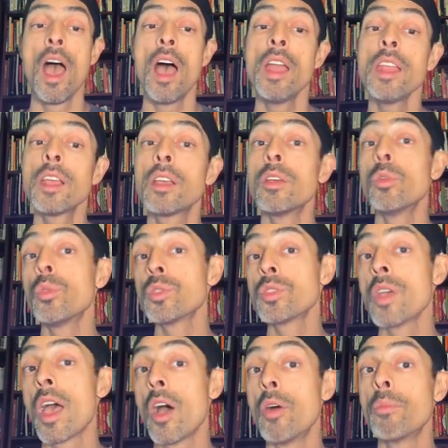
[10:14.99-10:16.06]
and it can
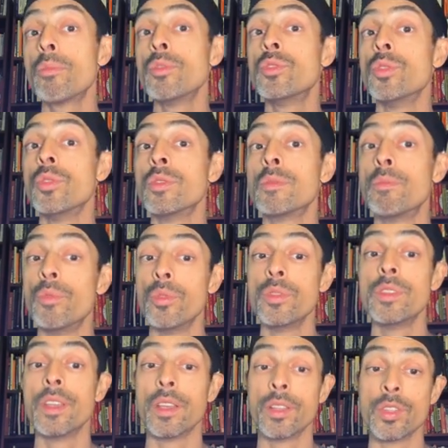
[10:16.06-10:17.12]
also help reduce
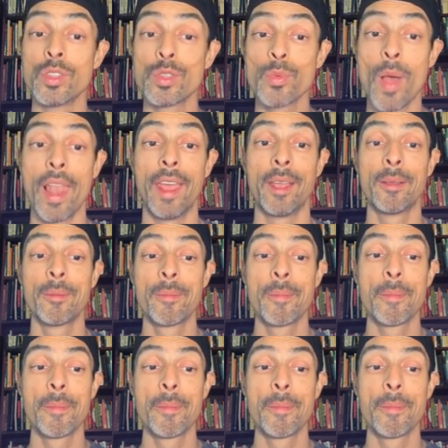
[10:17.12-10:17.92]
bruising and swelling.